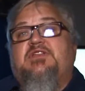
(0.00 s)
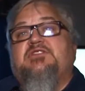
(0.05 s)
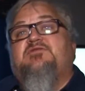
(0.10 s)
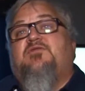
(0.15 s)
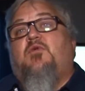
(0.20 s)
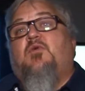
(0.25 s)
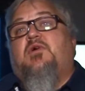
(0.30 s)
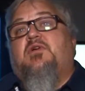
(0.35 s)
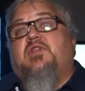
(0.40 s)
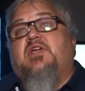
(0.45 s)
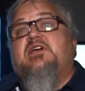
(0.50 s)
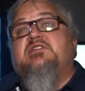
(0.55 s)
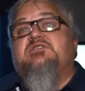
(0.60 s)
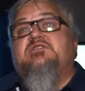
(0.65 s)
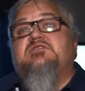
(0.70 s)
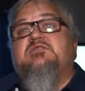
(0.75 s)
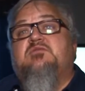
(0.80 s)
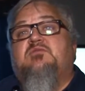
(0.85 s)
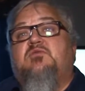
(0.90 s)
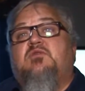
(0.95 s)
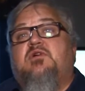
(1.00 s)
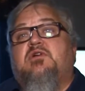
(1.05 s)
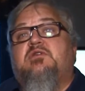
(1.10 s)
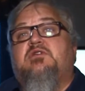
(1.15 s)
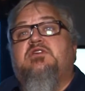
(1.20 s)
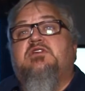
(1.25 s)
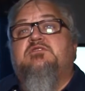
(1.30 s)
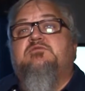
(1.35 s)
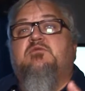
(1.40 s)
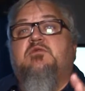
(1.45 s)
it's four classes in one,
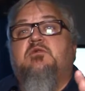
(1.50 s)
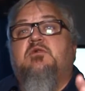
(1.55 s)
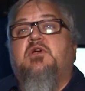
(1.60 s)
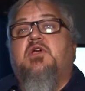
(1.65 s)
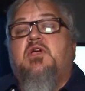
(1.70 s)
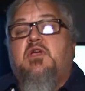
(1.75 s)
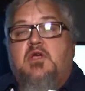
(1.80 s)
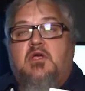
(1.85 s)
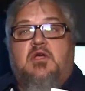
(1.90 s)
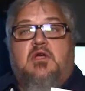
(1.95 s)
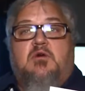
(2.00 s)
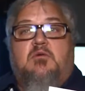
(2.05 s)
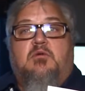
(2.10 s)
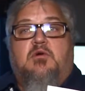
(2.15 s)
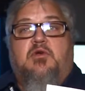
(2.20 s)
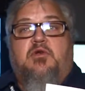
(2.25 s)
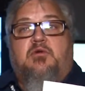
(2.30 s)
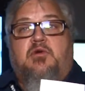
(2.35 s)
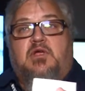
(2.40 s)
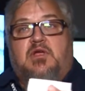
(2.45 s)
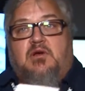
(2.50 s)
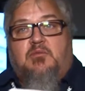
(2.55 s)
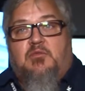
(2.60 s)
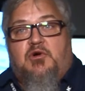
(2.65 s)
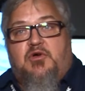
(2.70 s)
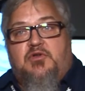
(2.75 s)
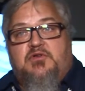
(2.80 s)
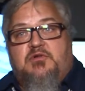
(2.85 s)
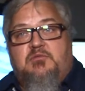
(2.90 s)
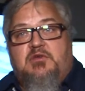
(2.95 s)
because we're doing a
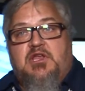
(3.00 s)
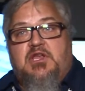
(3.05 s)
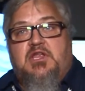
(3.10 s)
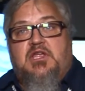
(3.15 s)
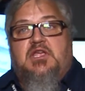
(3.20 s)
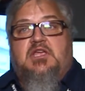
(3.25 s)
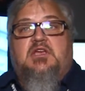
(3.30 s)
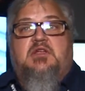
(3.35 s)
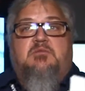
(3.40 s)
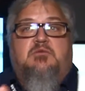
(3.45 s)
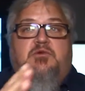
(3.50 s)
multimedia end,